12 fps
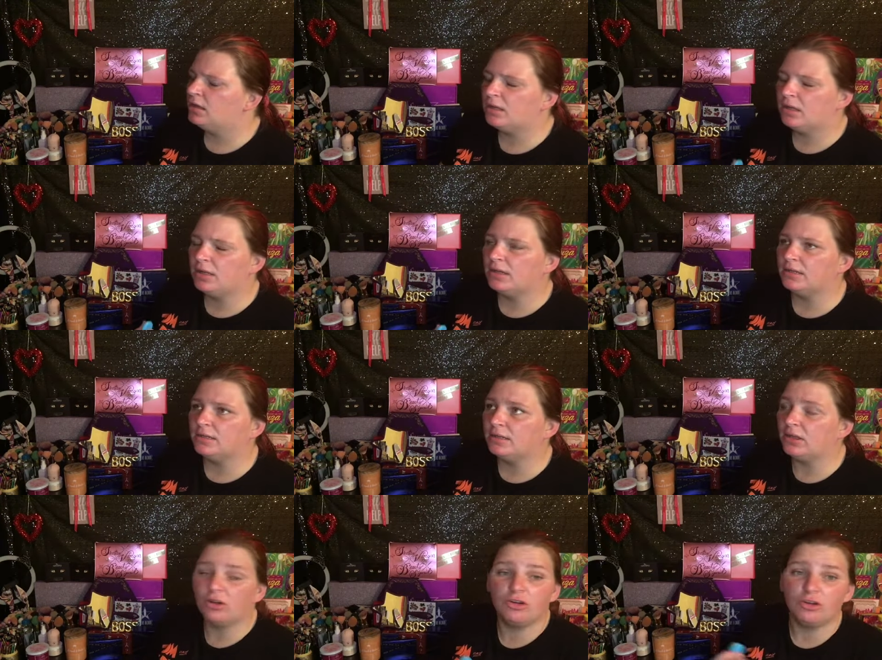Goodness,
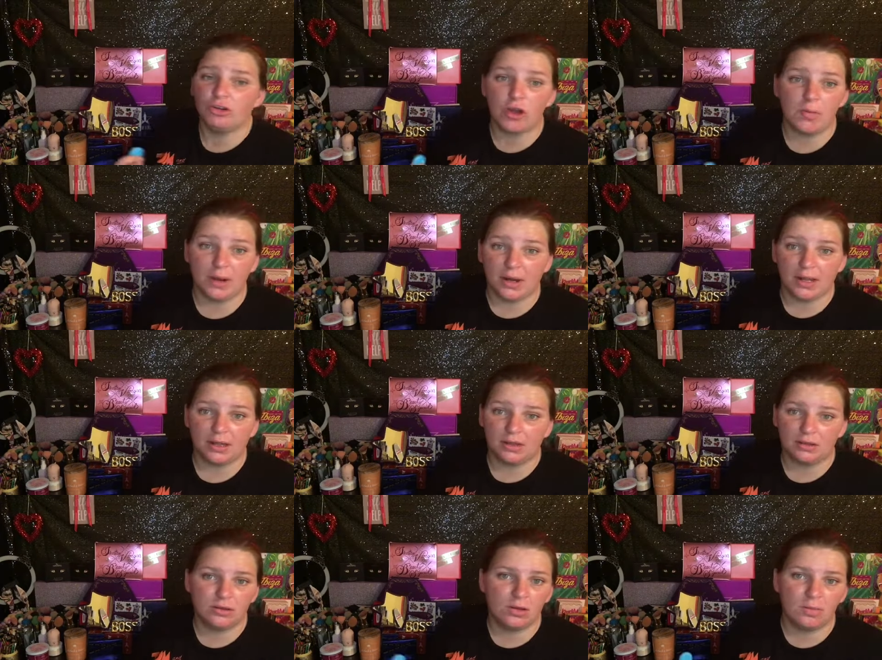there's so many,
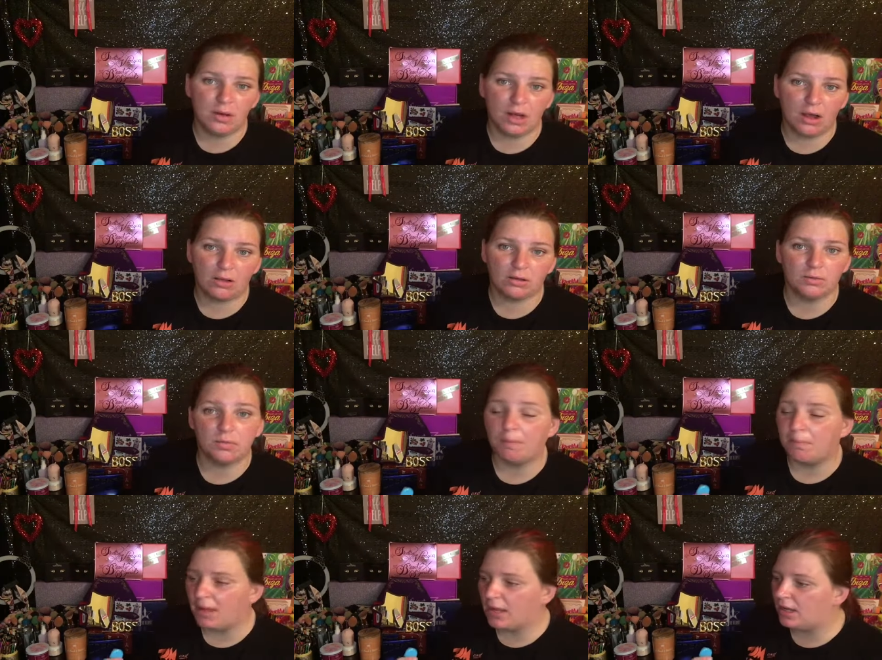so many awesome.
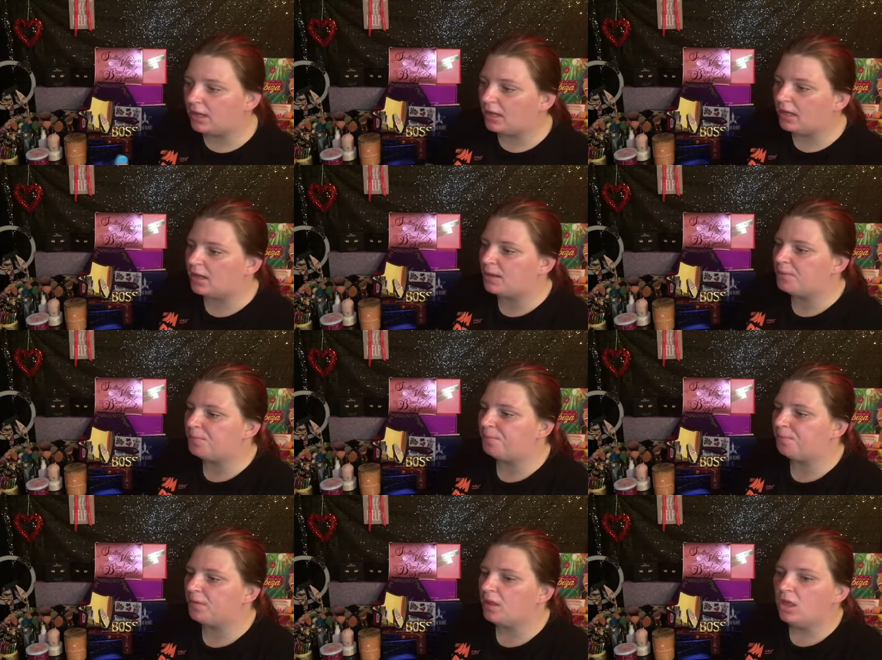Becca.
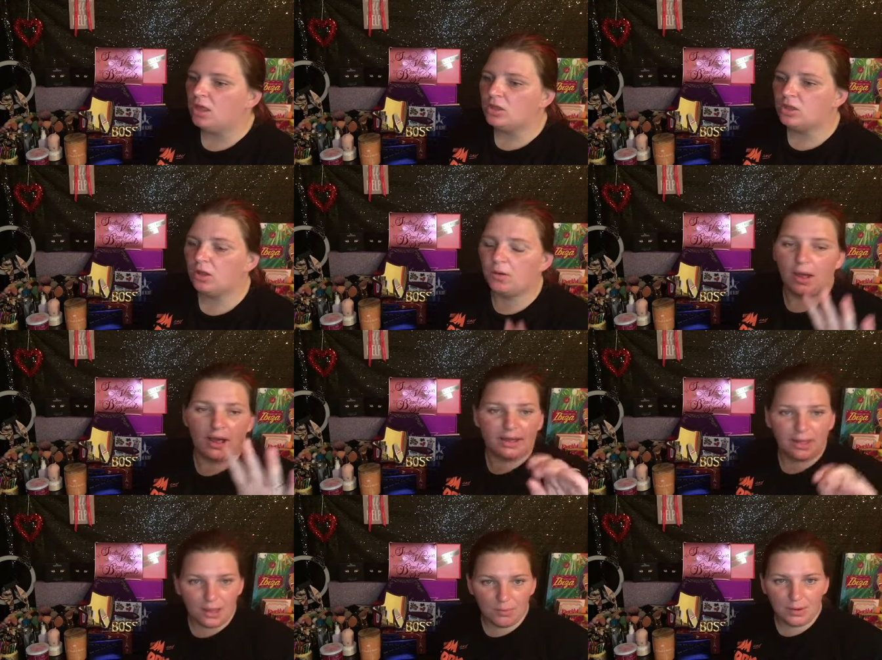So I
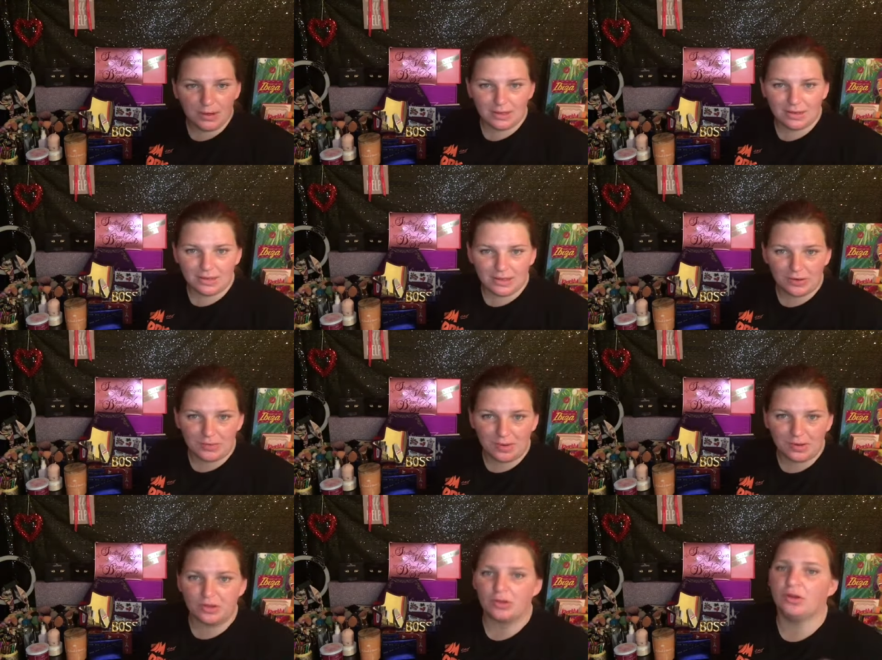can't wait to see
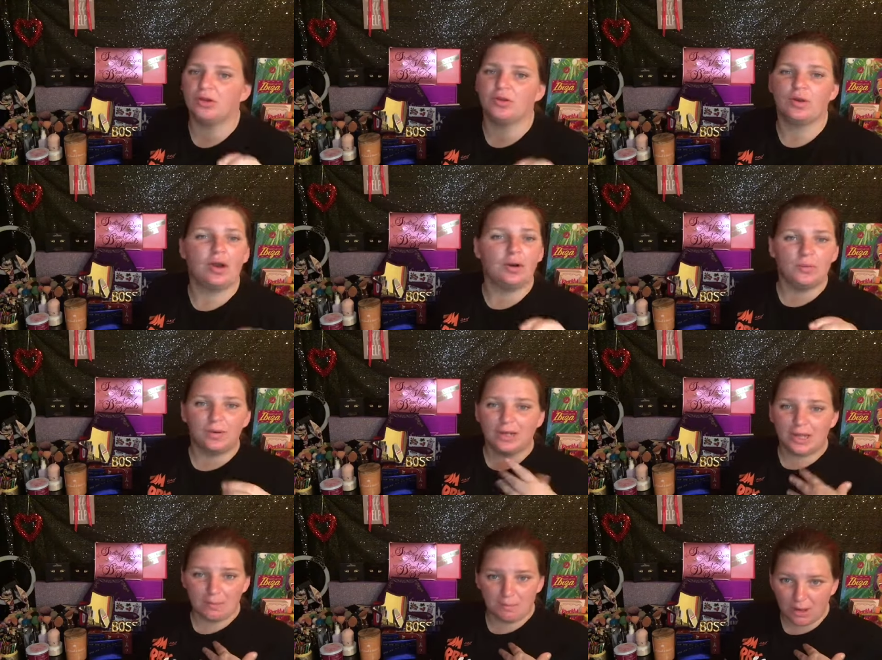everybody's look. So I don't want to
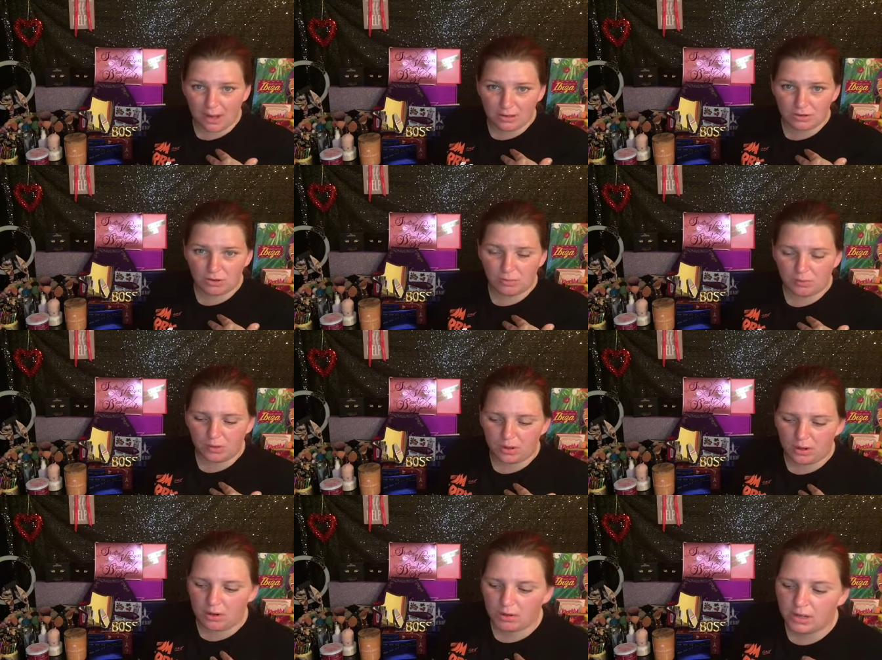keep mine super
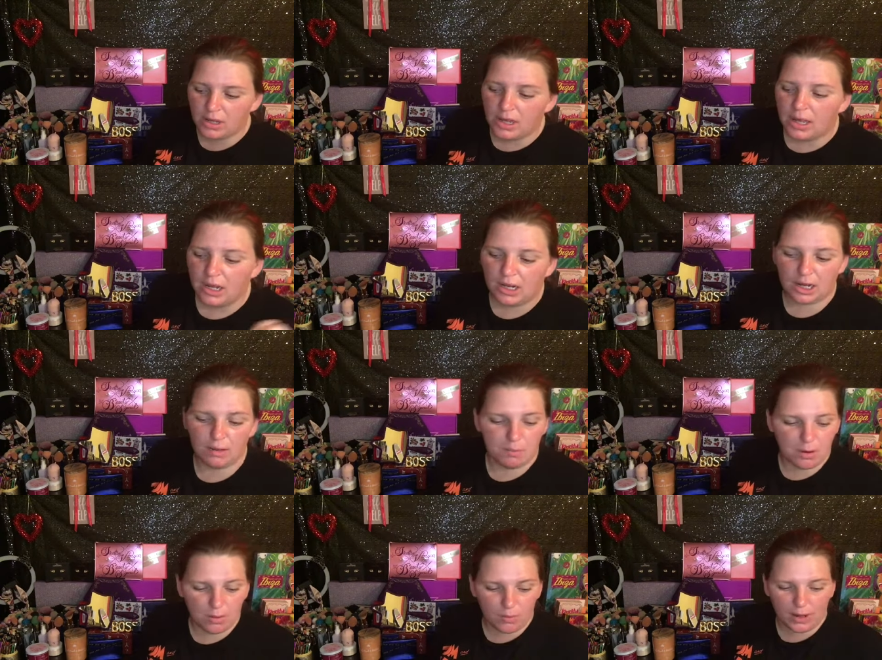long. Keep
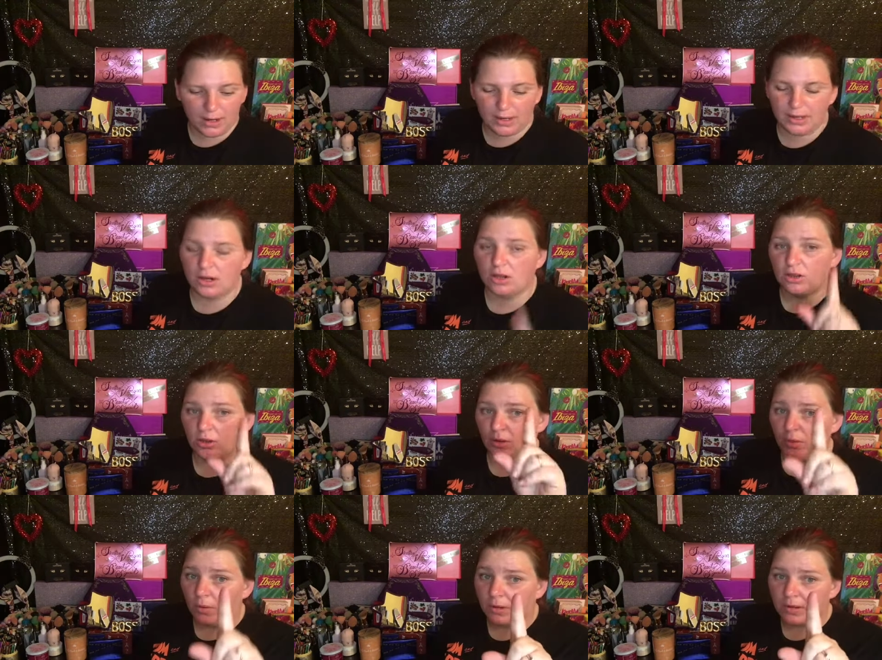y'all waiting. So
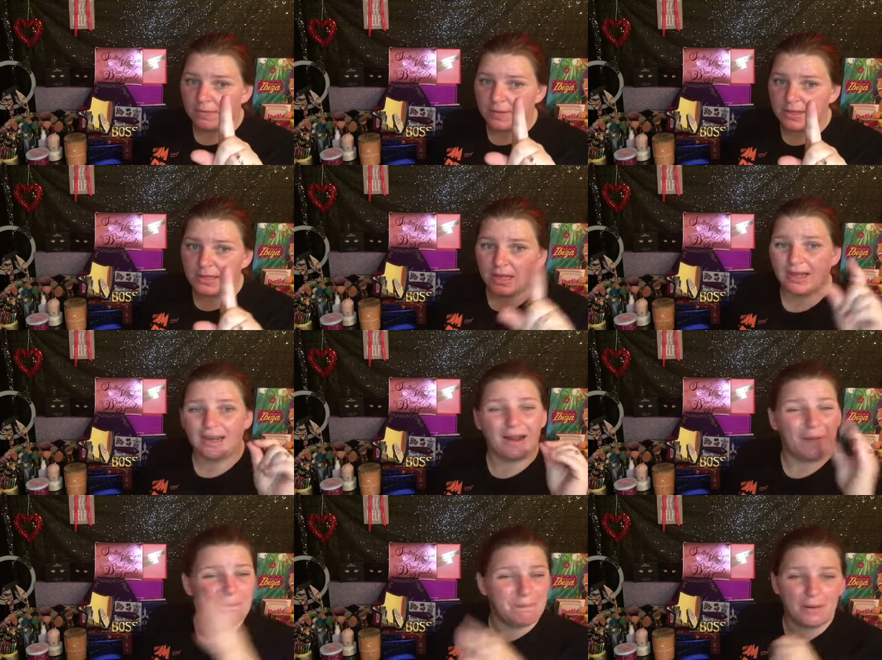Give me a second.
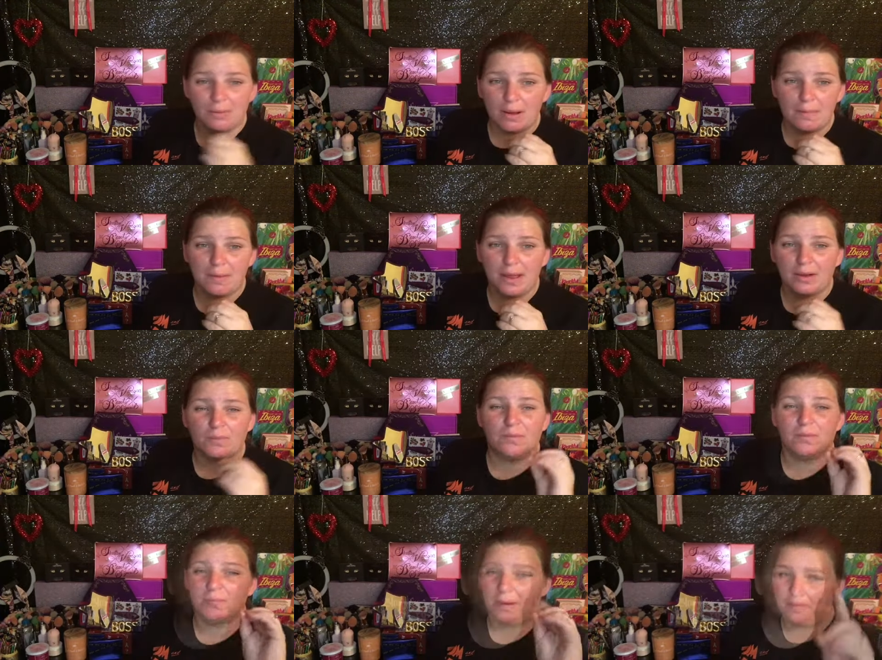I'll be right back with
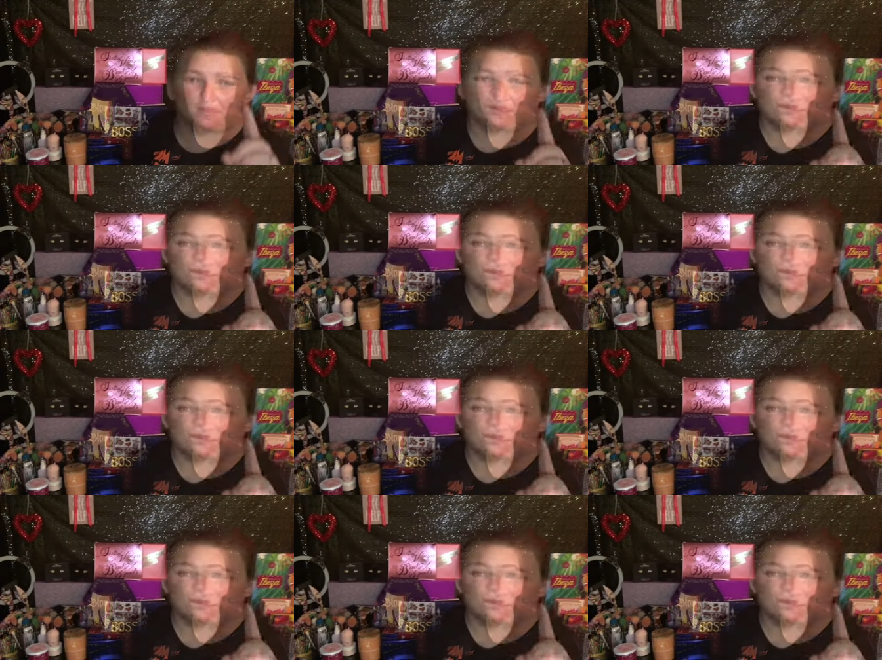my base.